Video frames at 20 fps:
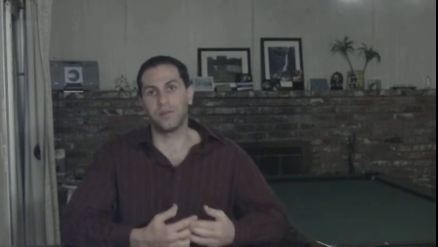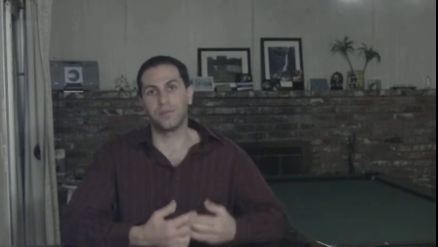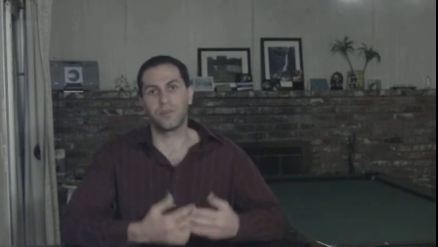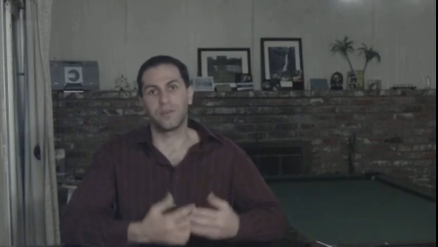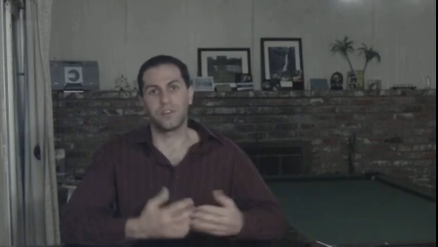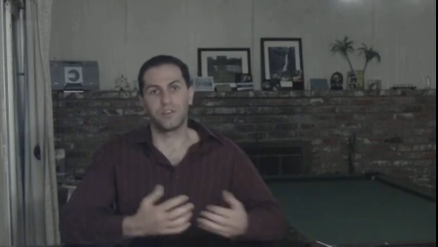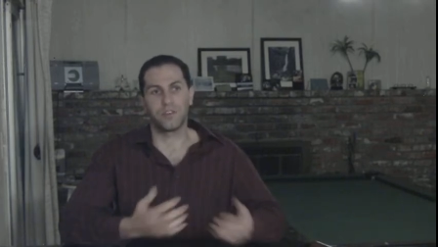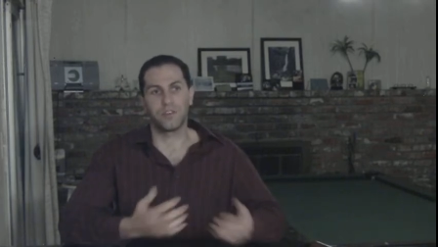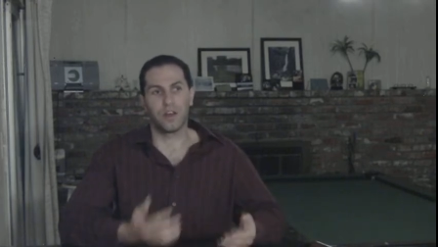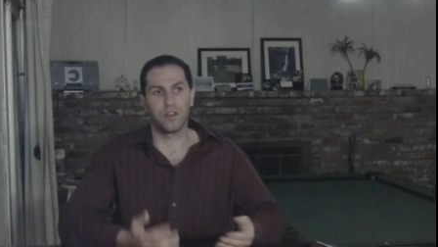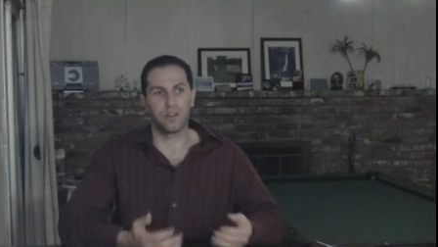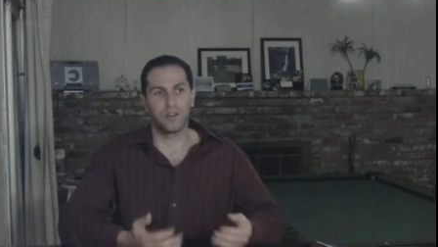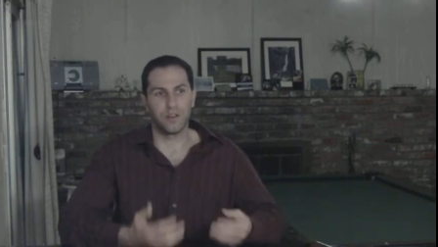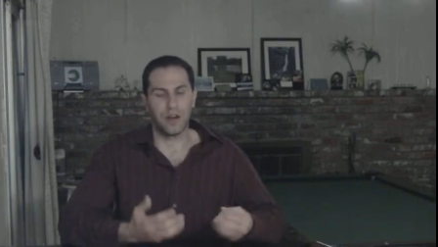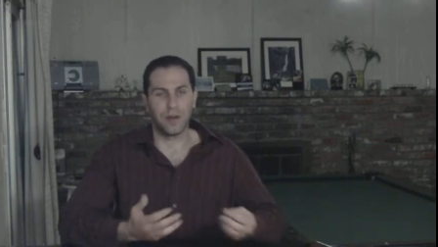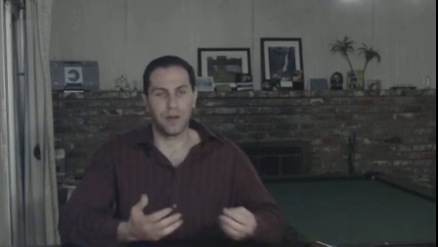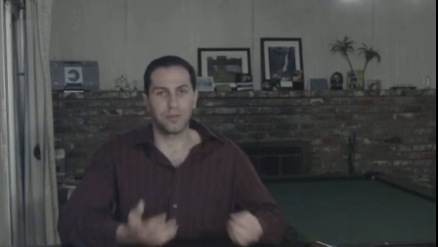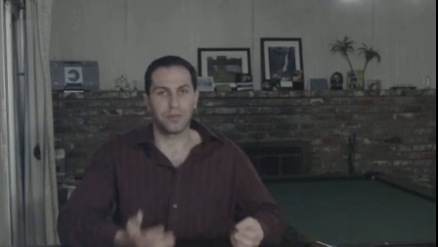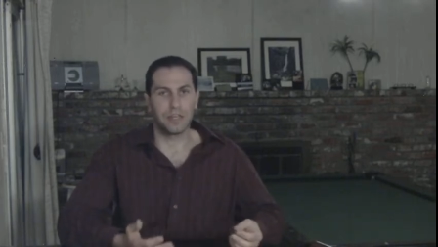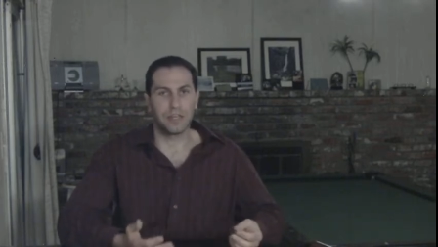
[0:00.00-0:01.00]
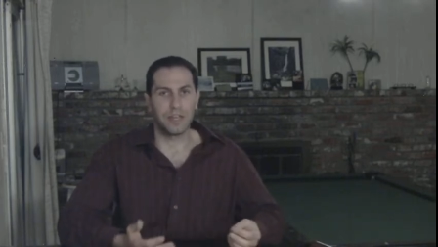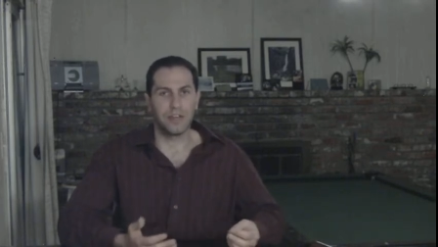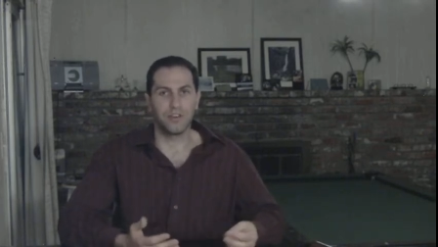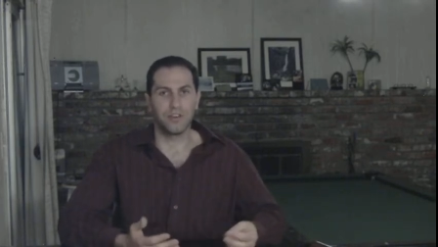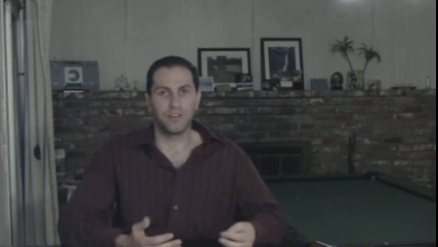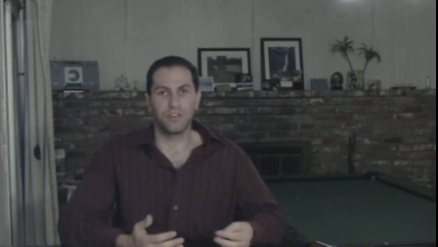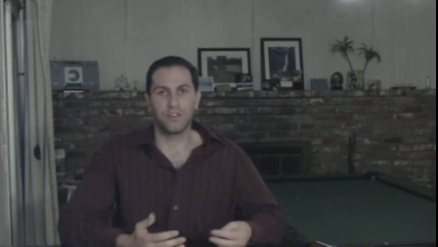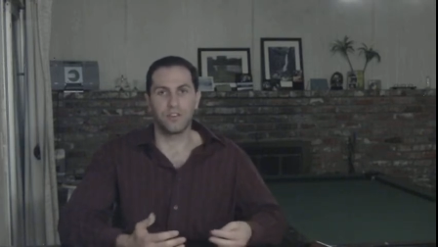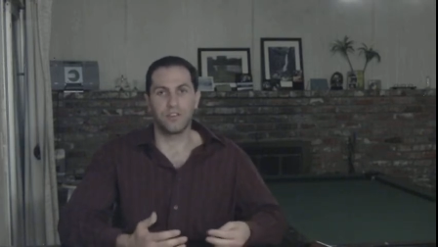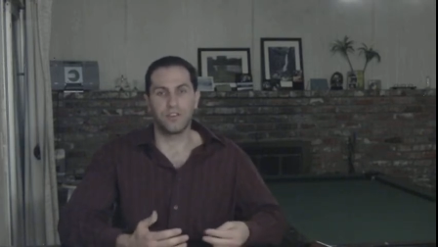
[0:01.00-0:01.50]
There's other
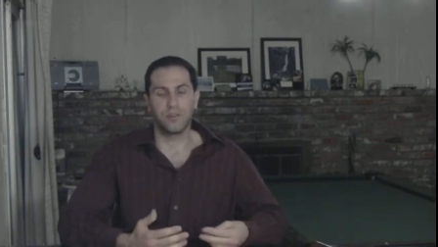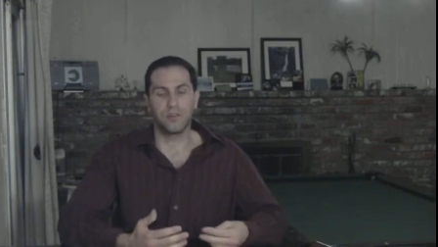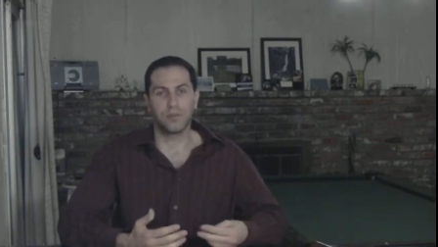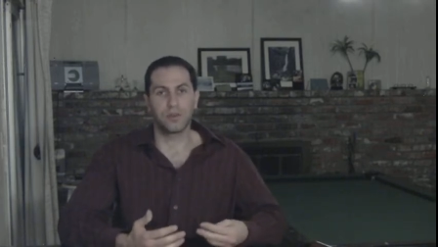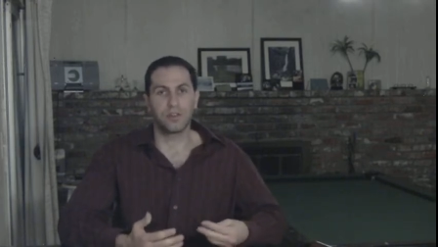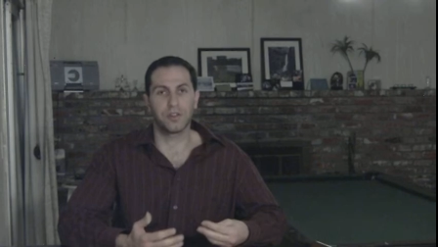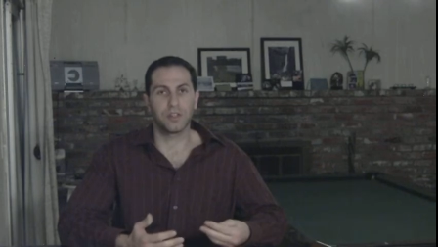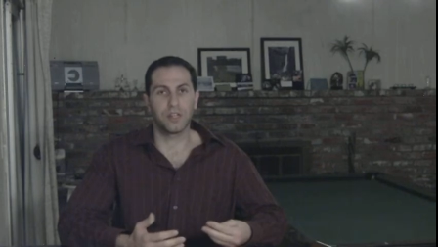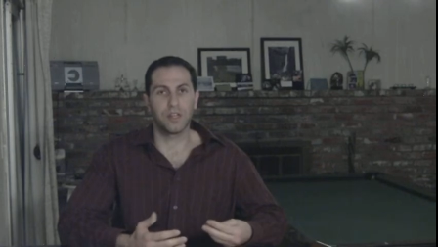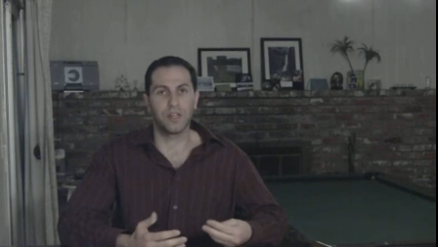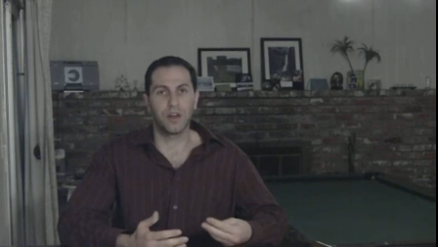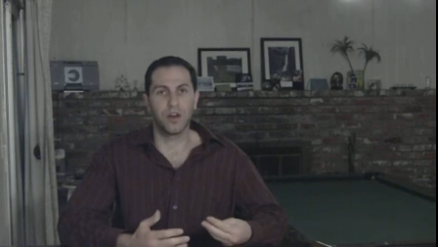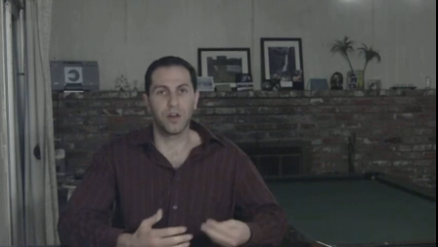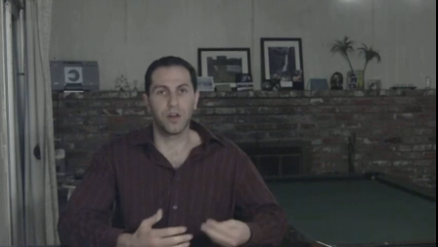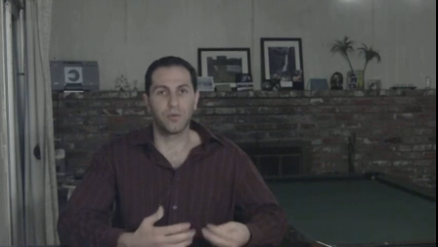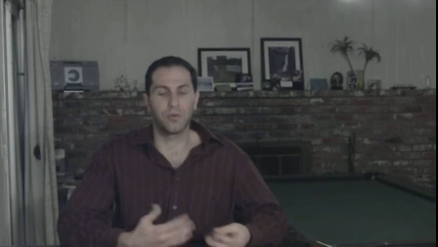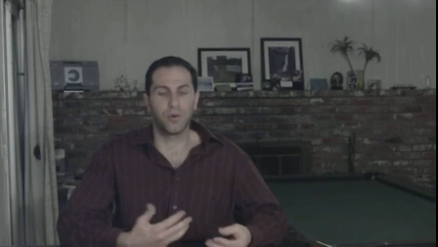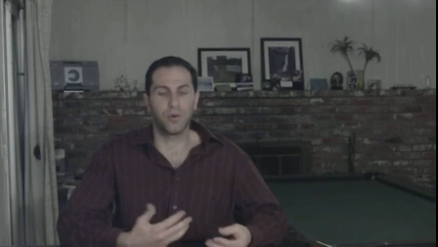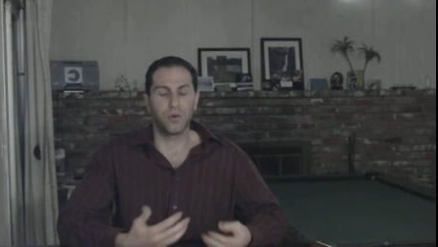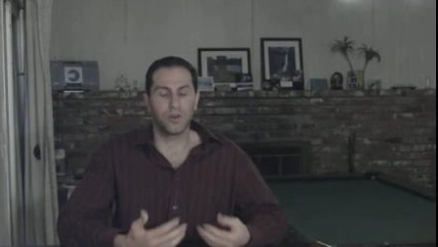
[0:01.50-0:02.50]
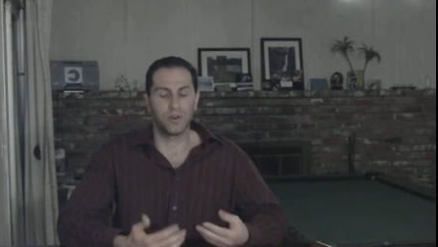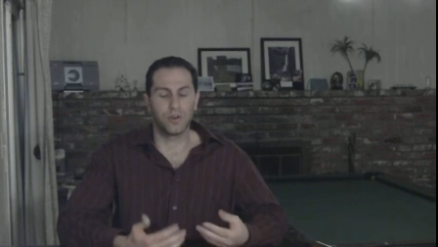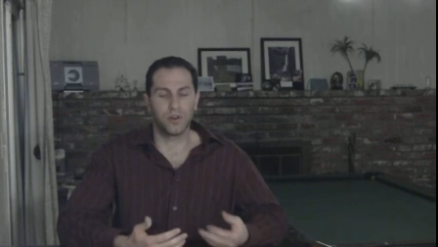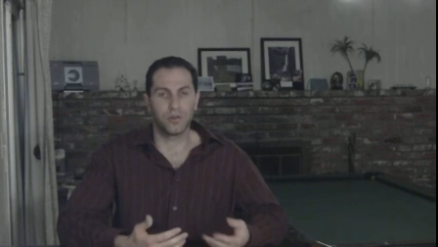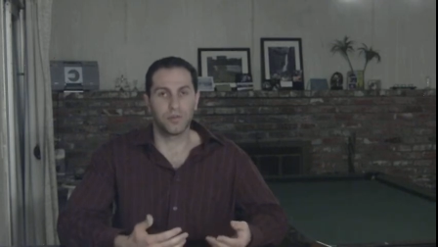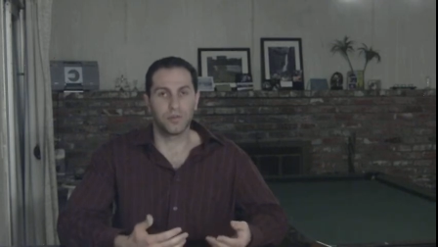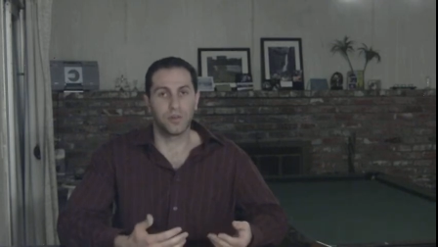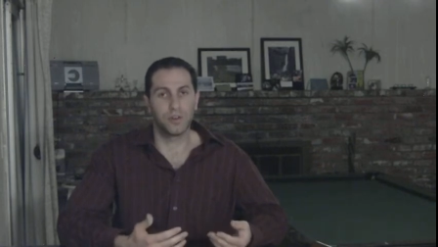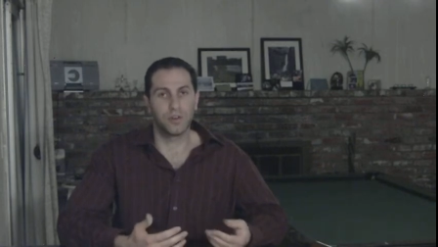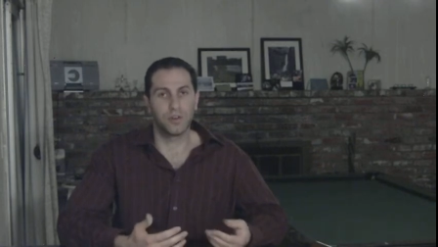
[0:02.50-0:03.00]
applications typically on board your
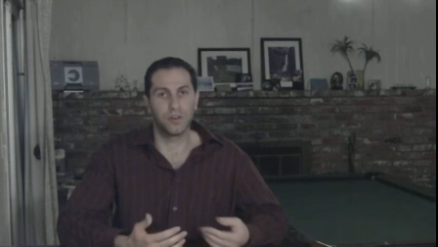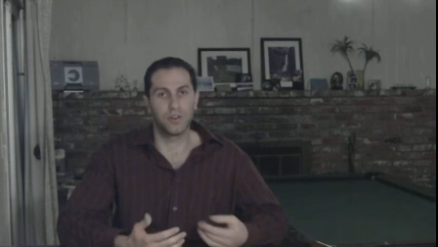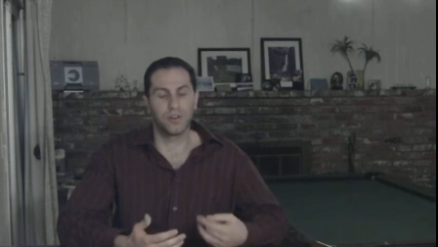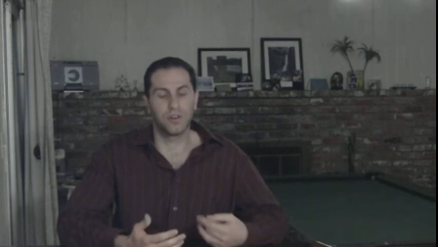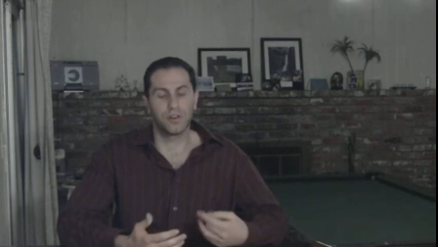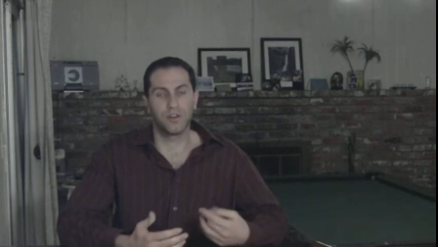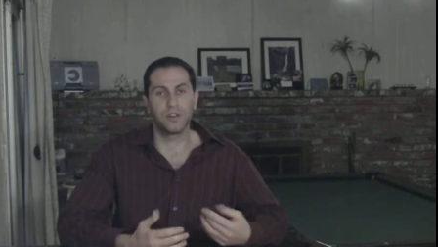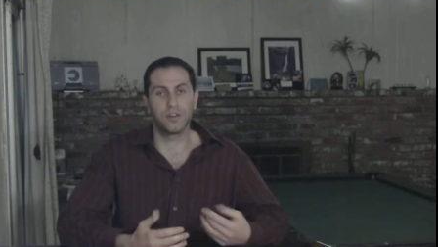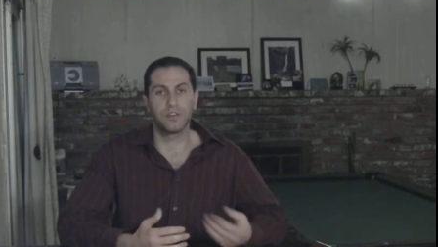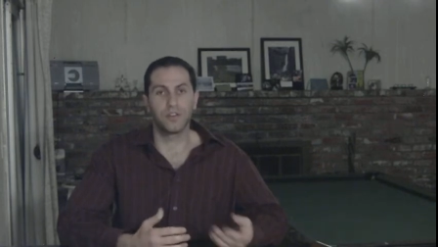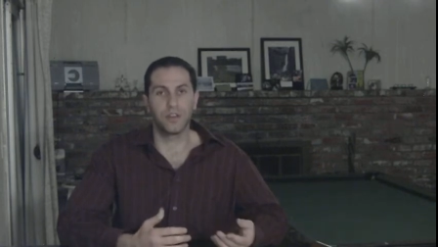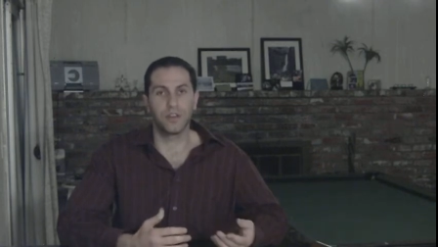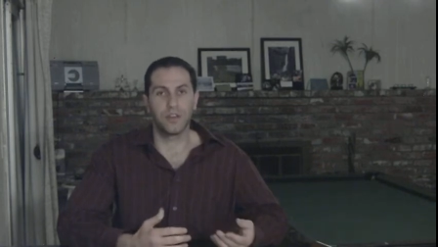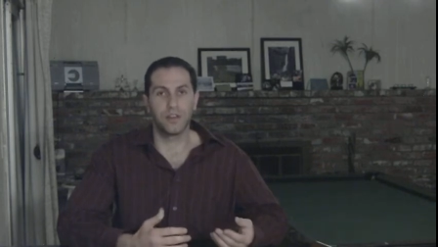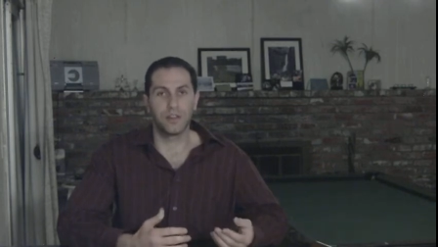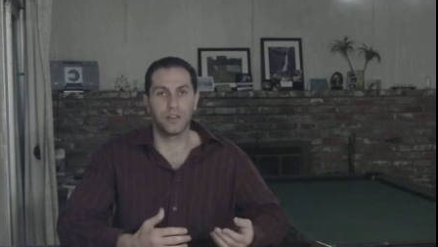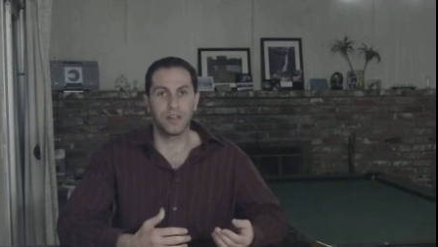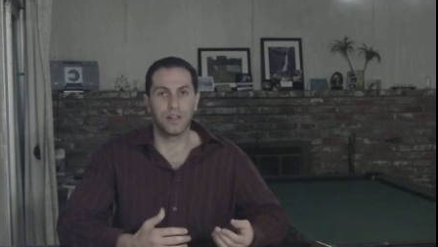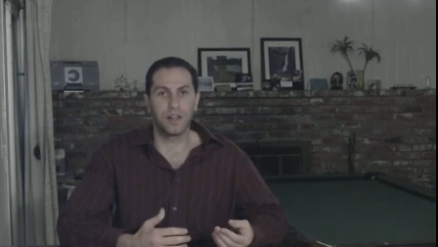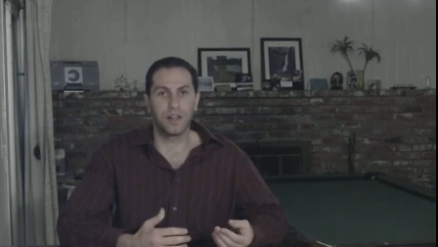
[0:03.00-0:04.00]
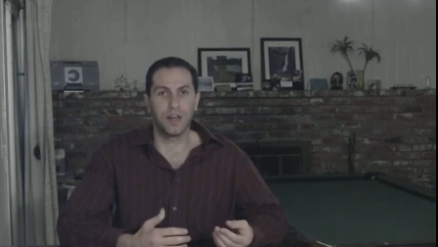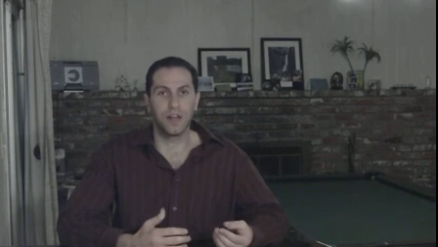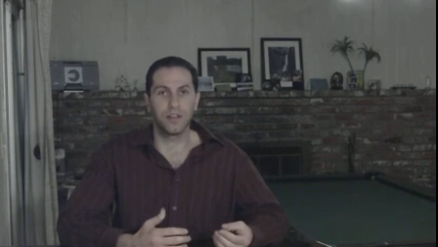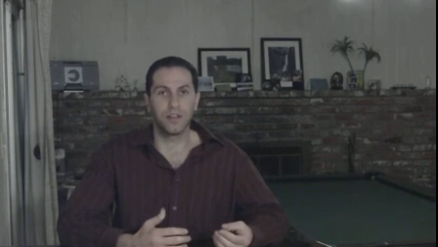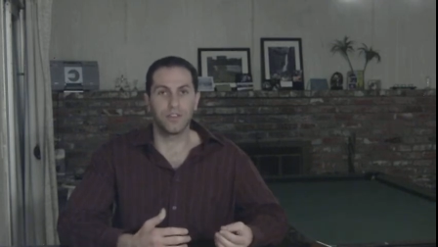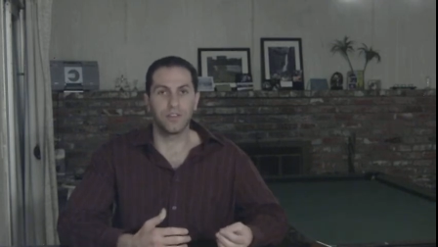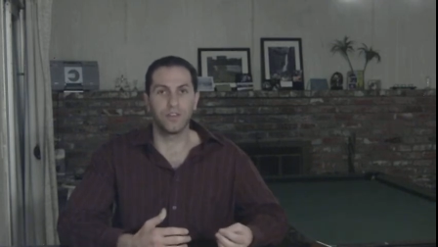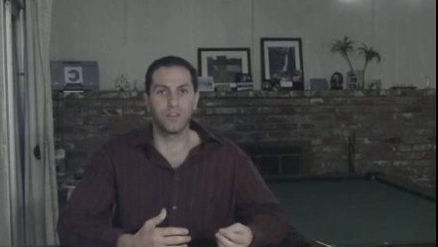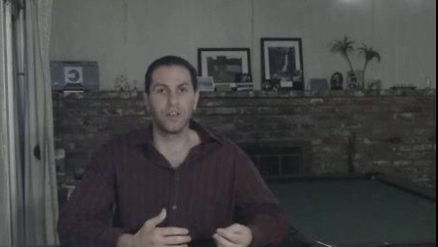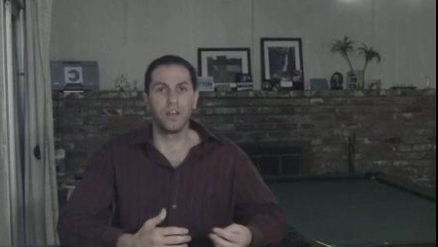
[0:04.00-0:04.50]
computer that are using LED
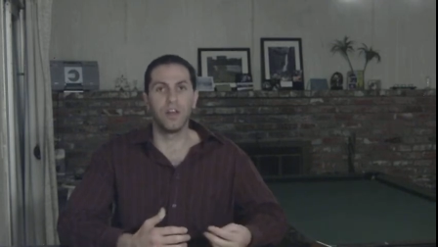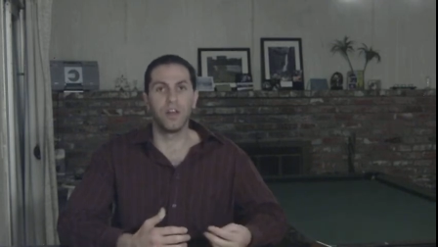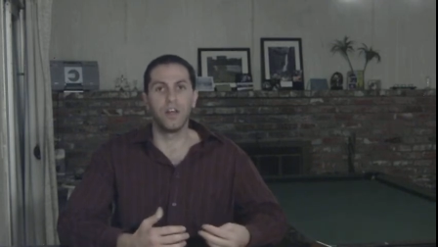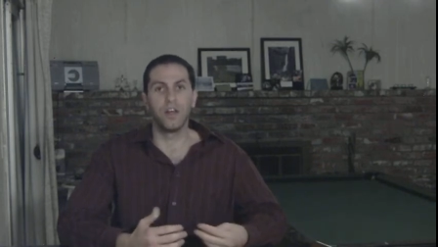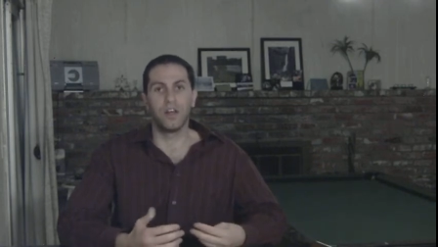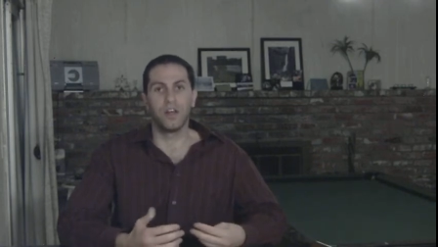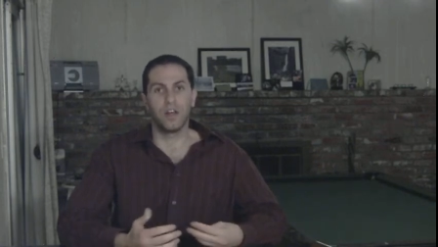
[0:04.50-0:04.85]
lights,